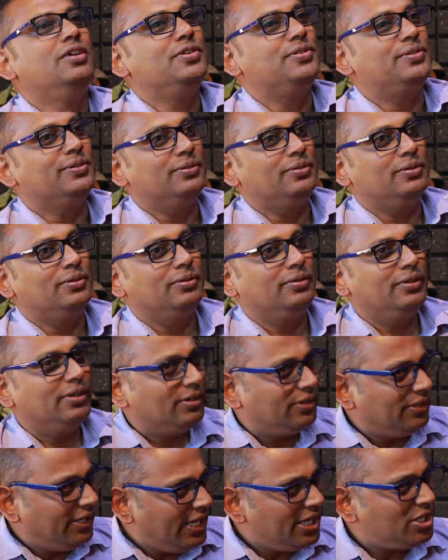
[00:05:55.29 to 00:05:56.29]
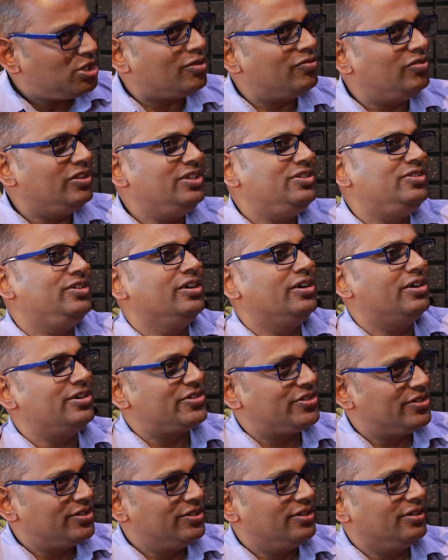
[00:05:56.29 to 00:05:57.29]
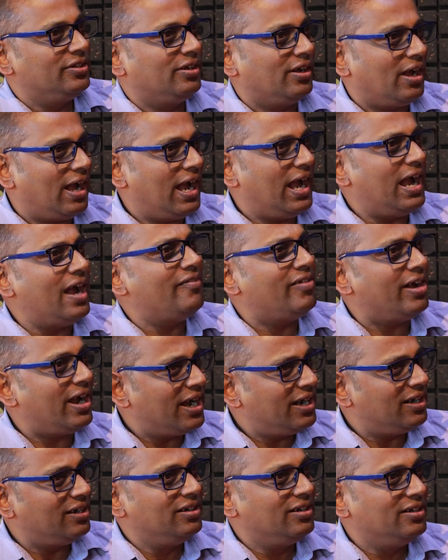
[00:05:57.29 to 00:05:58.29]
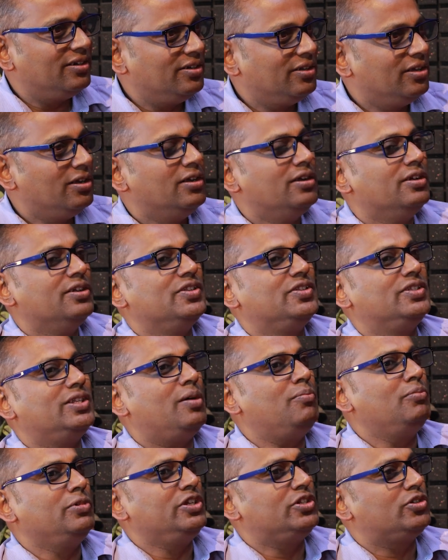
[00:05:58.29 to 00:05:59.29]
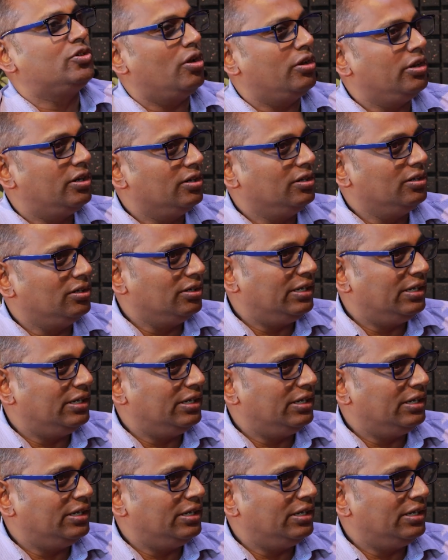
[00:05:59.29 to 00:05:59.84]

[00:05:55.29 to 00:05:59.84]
So each of these years have had some historical